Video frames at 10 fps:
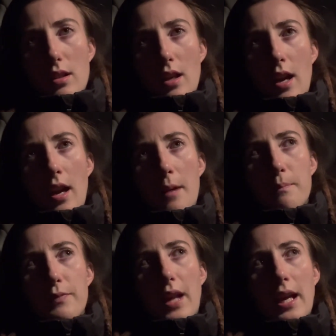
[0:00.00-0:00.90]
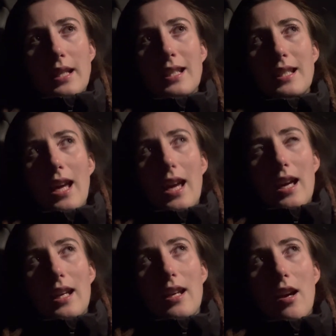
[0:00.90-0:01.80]
And
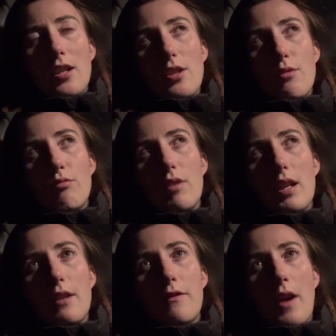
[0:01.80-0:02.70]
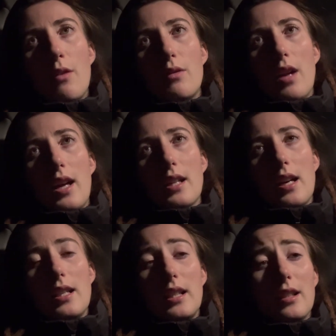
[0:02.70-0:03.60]
today I just really felt like I
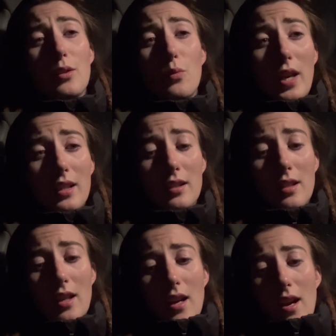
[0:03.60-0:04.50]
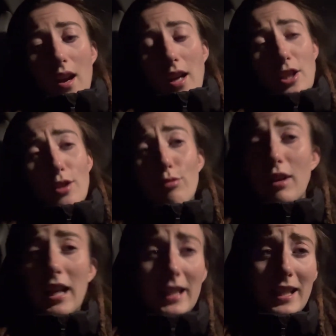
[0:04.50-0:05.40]
needed a win. I just
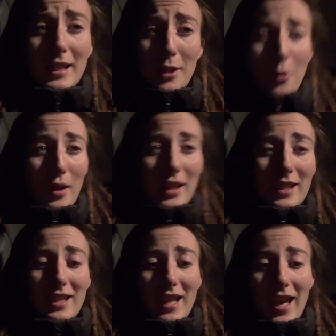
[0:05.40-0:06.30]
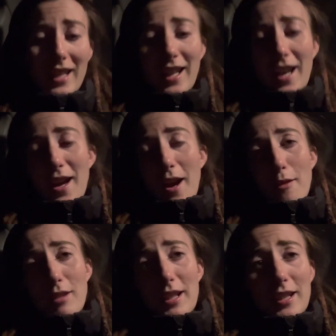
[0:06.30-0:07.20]
really needed a win today. I
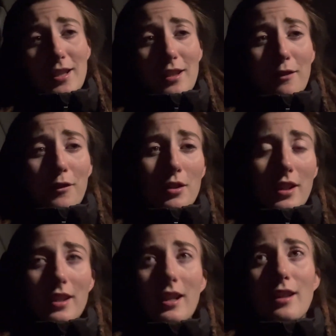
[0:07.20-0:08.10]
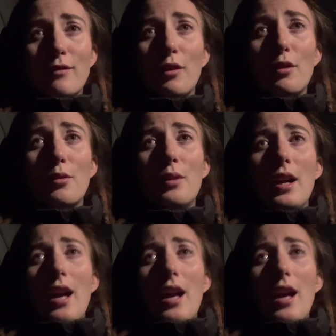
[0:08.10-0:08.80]
really needed to feel successful.